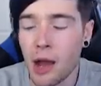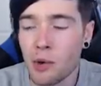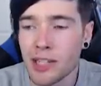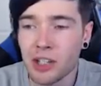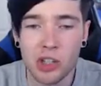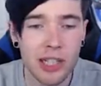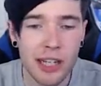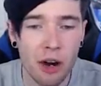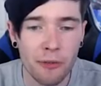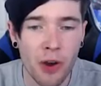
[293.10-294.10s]
That was actually
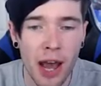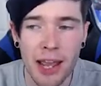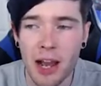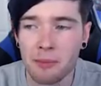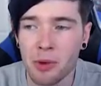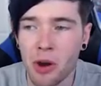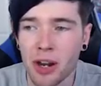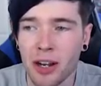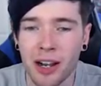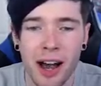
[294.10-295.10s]
terrifying. I'm not
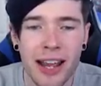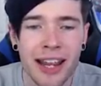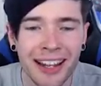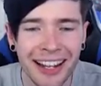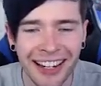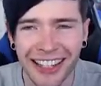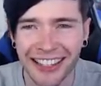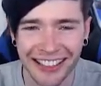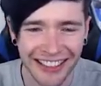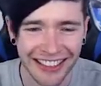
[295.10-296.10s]
gonna
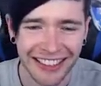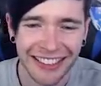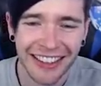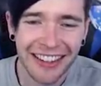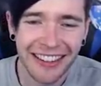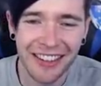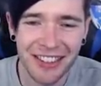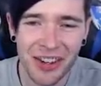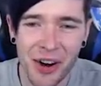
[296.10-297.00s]
lie. That was